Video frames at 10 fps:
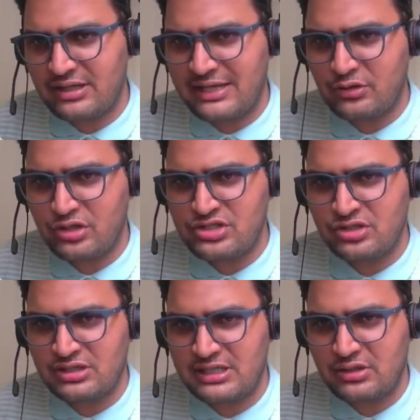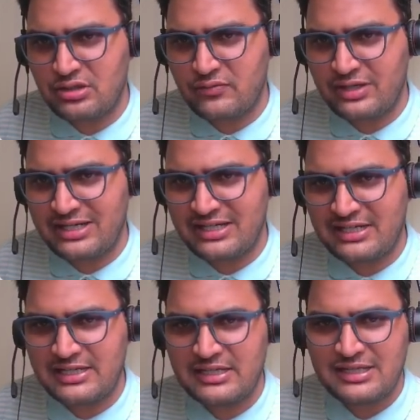like horizontally or
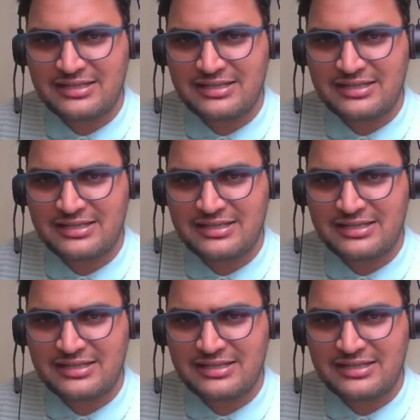vertically,